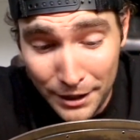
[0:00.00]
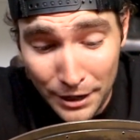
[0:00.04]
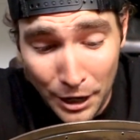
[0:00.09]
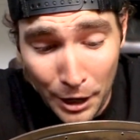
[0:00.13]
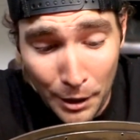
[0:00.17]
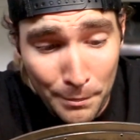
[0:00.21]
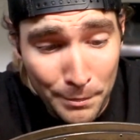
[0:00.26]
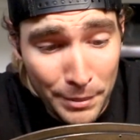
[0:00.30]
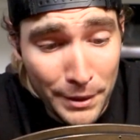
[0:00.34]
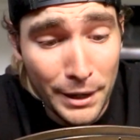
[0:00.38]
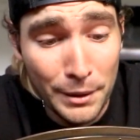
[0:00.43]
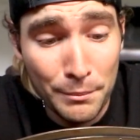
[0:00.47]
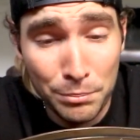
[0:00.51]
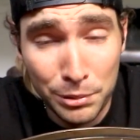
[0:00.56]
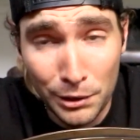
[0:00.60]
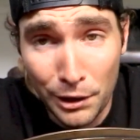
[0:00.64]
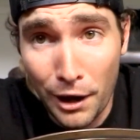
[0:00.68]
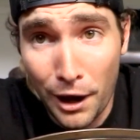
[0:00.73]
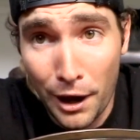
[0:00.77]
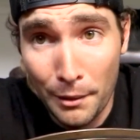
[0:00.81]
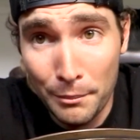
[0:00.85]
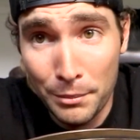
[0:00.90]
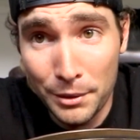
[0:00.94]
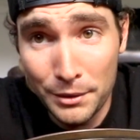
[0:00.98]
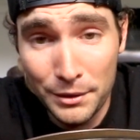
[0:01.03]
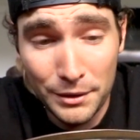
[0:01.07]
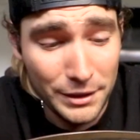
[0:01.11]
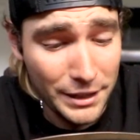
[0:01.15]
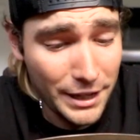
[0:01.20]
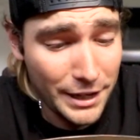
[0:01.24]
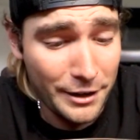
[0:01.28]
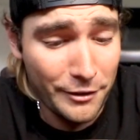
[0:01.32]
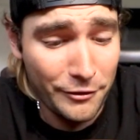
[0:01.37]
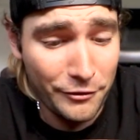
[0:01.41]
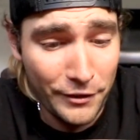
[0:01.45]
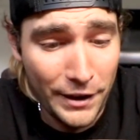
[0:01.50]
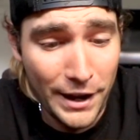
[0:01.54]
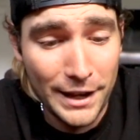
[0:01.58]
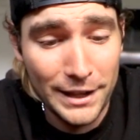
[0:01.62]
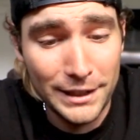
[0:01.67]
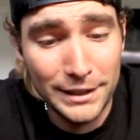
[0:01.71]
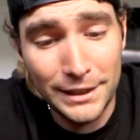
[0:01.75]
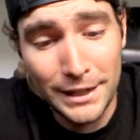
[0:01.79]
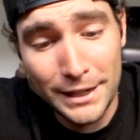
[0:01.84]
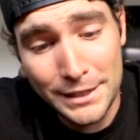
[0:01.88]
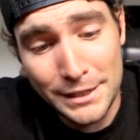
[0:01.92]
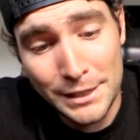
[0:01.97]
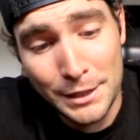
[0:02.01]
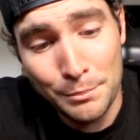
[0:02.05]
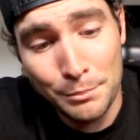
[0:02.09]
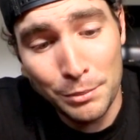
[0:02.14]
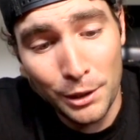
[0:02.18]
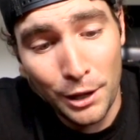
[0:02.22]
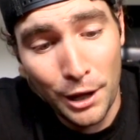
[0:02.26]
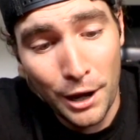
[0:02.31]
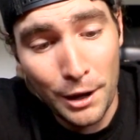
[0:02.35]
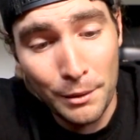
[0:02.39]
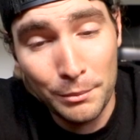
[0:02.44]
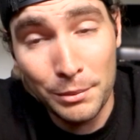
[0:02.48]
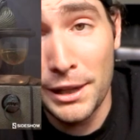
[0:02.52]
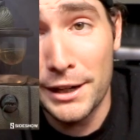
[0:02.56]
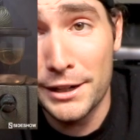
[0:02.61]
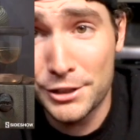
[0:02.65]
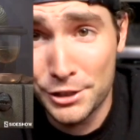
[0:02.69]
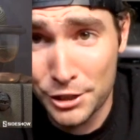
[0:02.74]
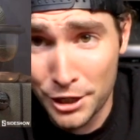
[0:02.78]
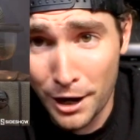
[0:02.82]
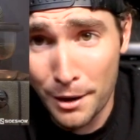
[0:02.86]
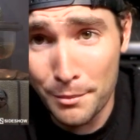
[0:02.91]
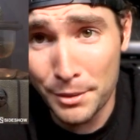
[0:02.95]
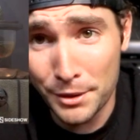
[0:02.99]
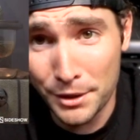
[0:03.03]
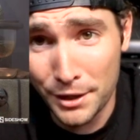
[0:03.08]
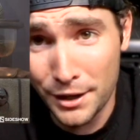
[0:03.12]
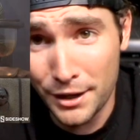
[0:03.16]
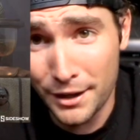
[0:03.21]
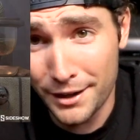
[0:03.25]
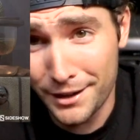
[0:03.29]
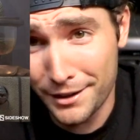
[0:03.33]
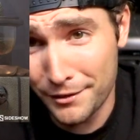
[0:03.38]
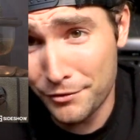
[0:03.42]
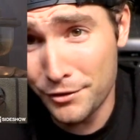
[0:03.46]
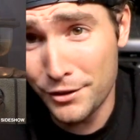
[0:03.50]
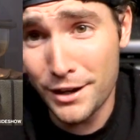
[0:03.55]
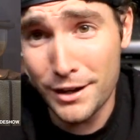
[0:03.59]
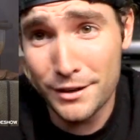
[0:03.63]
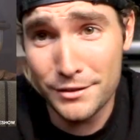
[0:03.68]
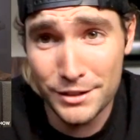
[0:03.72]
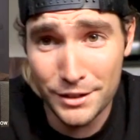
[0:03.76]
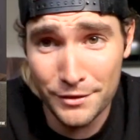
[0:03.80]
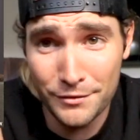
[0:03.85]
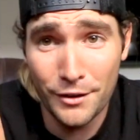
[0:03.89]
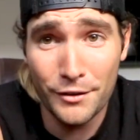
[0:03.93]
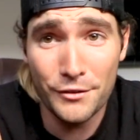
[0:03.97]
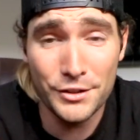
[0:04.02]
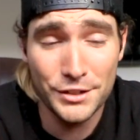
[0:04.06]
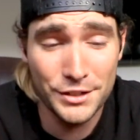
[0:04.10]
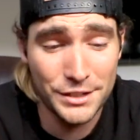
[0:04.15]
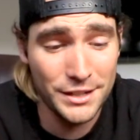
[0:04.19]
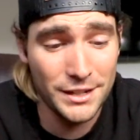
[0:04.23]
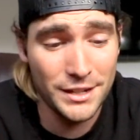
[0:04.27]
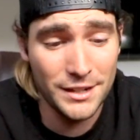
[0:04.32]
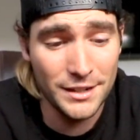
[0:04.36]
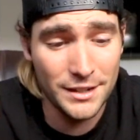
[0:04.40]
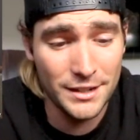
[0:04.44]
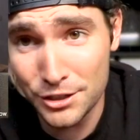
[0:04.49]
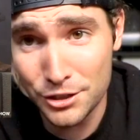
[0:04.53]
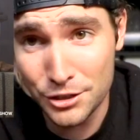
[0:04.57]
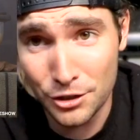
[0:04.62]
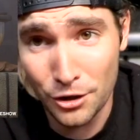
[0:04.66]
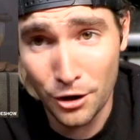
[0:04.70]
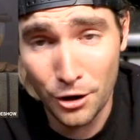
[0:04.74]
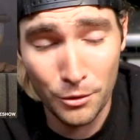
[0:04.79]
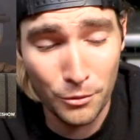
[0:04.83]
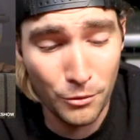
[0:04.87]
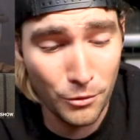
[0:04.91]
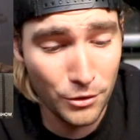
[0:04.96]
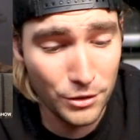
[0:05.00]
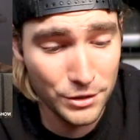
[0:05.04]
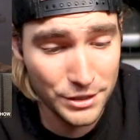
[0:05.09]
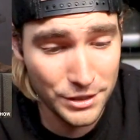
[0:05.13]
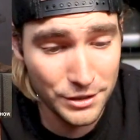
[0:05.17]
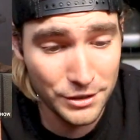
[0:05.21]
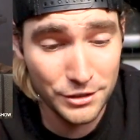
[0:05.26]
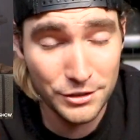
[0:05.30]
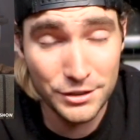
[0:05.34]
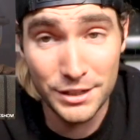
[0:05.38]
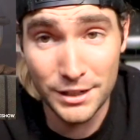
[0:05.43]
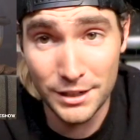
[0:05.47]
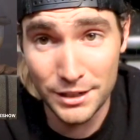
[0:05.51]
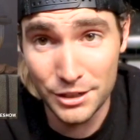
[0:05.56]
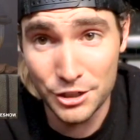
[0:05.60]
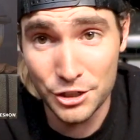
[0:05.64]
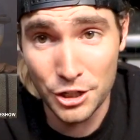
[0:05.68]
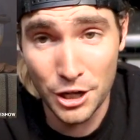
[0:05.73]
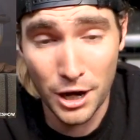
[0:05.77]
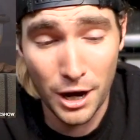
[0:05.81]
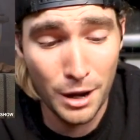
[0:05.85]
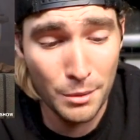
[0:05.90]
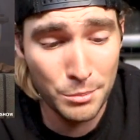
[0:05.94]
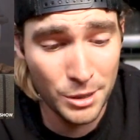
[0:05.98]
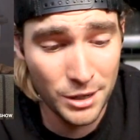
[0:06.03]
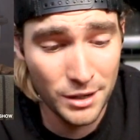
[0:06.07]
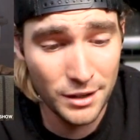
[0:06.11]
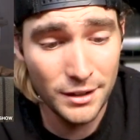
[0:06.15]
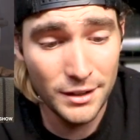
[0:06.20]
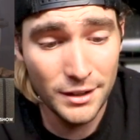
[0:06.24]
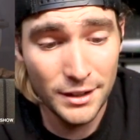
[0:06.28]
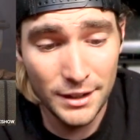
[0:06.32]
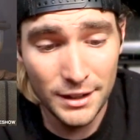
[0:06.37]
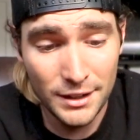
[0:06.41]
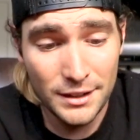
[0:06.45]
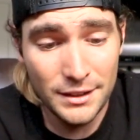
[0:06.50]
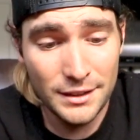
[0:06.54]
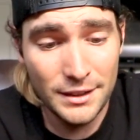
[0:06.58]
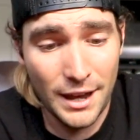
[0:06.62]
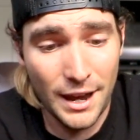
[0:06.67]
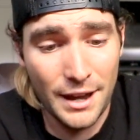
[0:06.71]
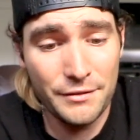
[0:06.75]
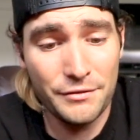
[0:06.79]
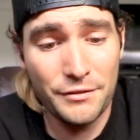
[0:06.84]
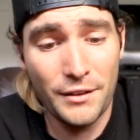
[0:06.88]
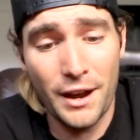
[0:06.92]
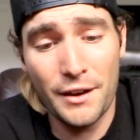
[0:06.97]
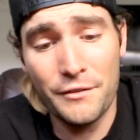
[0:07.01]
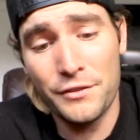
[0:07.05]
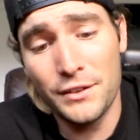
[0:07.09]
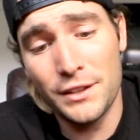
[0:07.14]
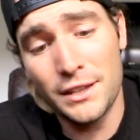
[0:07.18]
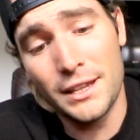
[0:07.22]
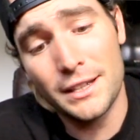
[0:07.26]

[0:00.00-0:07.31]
a big blob, like a fat, lazy blob, like Jabba the Hutt. If you guys have ever seen Star Wars and you've seen Jabba, I feel